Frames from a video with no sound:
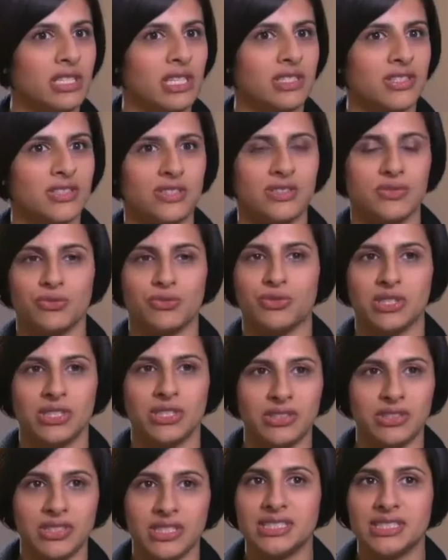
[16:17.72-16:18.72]
It's
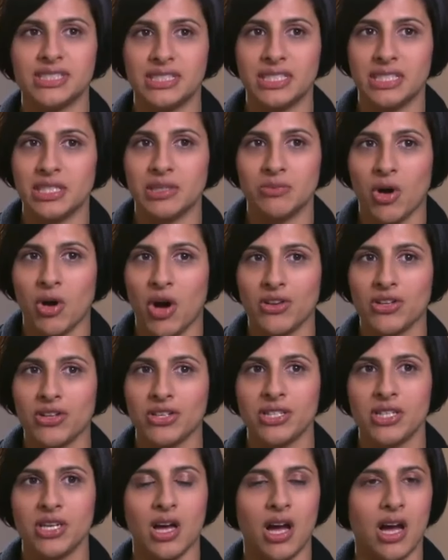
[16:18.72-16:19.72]
really, really sleek and
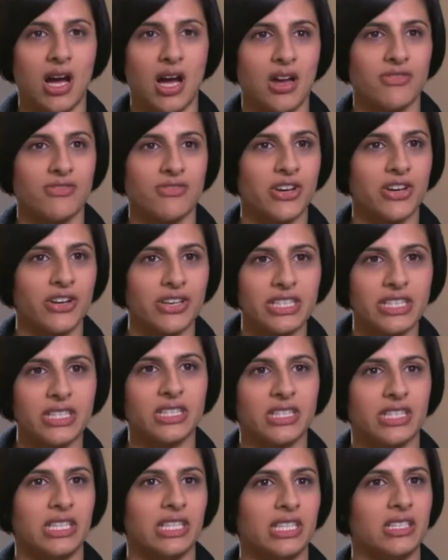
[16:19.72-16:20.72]
modern. Very
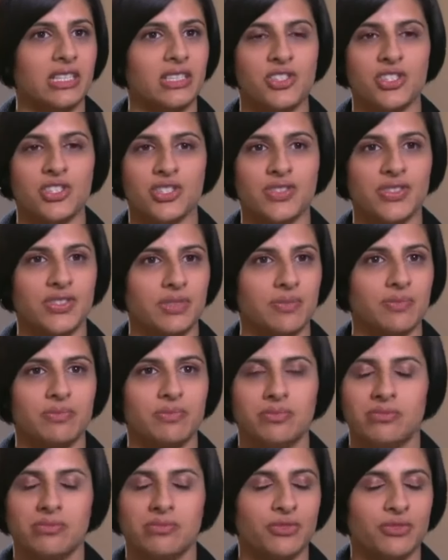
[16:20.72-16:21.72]
clean, just
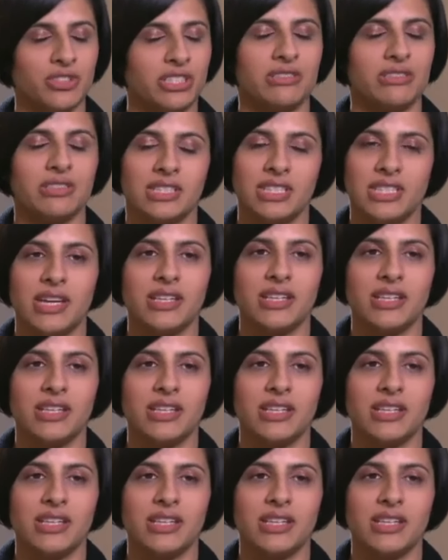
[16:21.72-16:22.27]
really, really